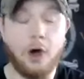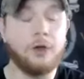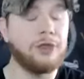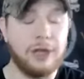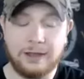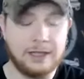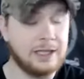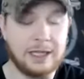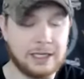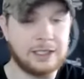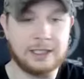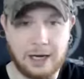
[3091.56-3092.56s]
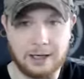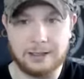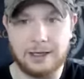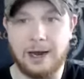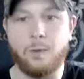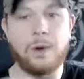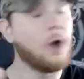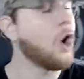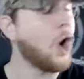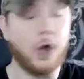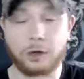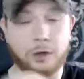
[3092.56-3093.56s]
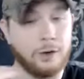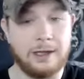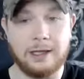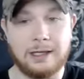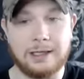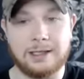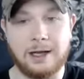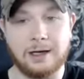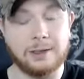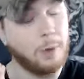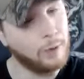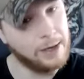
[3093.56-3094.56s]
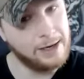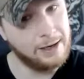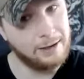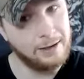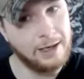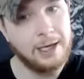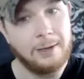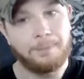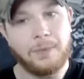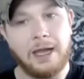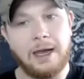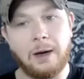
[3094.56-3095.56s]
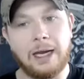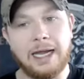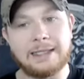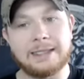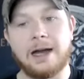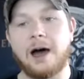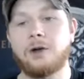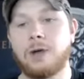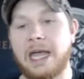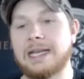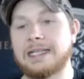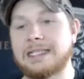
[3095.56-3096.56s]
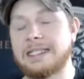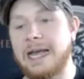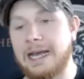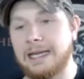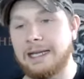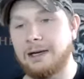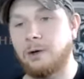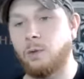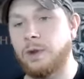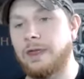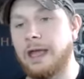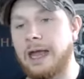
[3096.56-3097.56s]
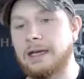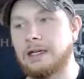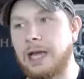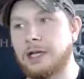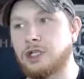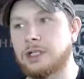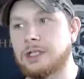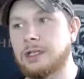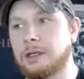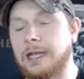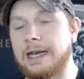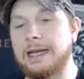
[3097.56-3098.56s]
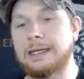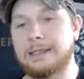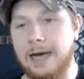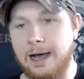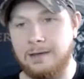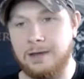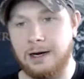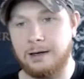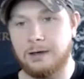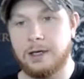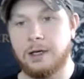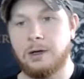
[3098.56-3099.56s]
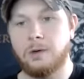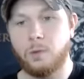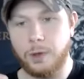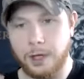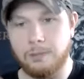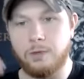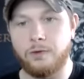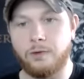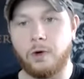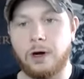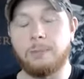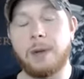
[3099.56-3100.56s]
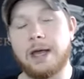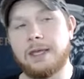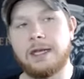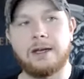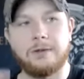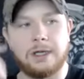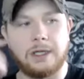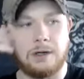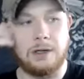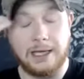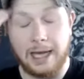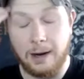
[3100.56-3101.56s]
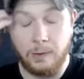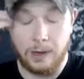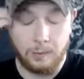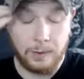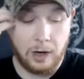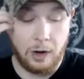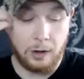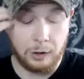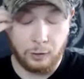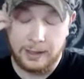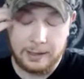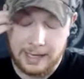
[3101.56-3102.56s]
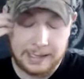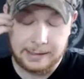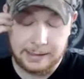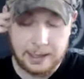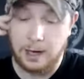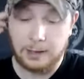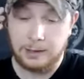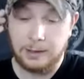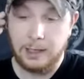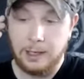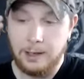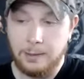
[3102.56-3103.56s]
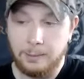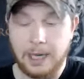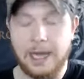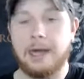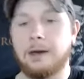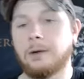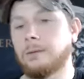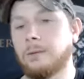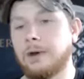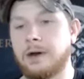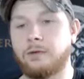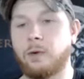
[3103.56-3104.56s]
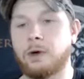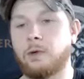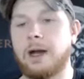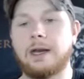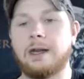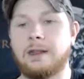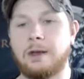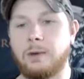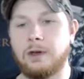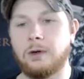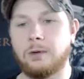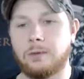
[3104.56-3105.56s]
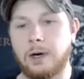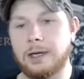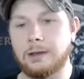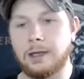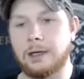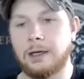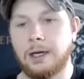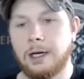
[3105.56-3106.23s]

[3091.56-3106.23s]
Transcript: all think that this sucks. And we all agree that this sucks. But we're here and it's not okay to stay here with and and just letting it die there. We're gonna move forward. And by the end of it, you're like, yeah, well, we all agree that that sucked. But hey, we never regret anything we do, right? Like